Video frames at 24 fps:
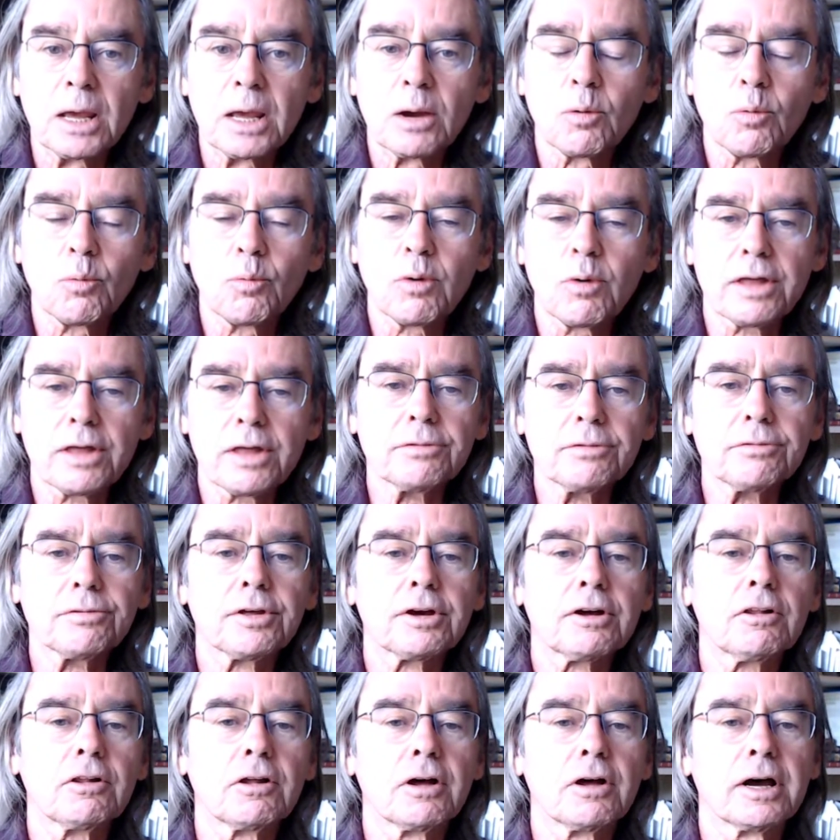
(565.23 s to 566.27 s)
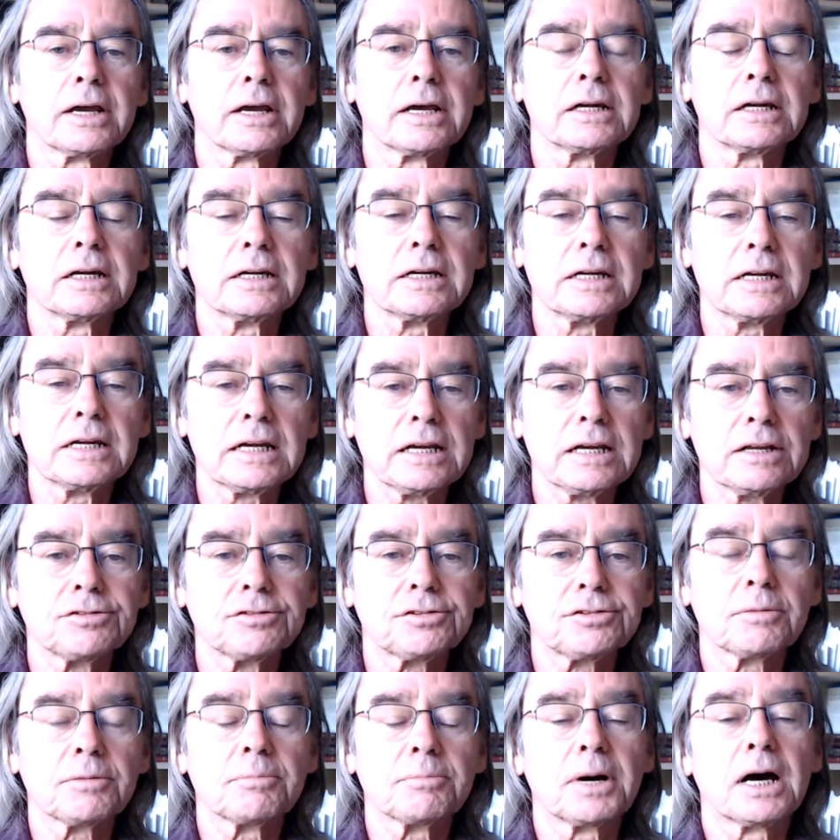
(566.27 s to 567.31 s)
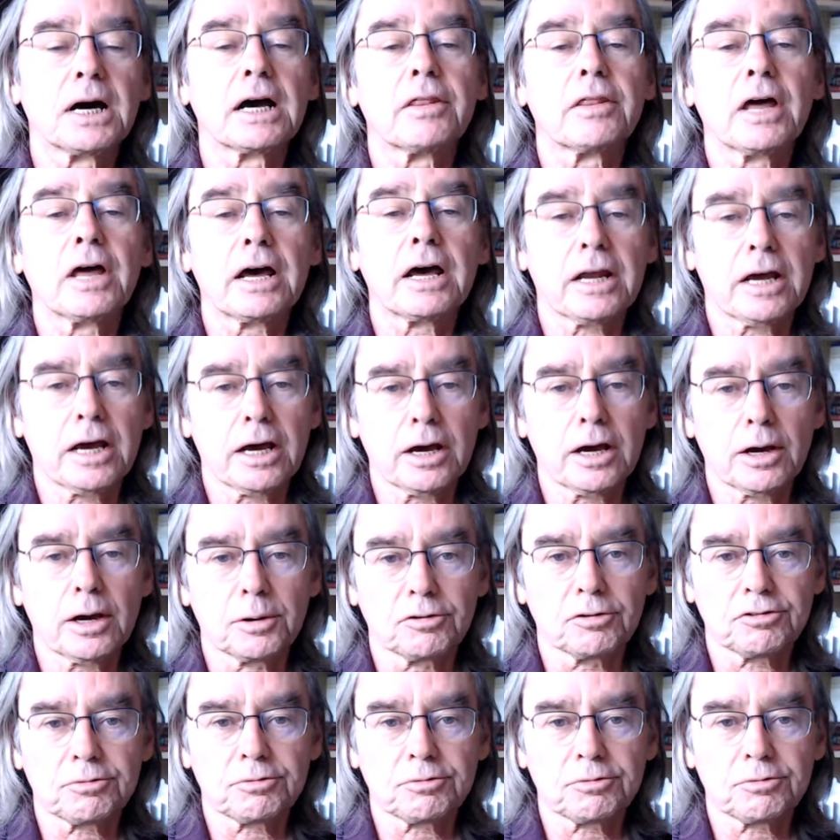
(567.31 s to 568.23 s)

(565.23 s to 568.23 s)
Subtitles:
whether the client needs to buy that house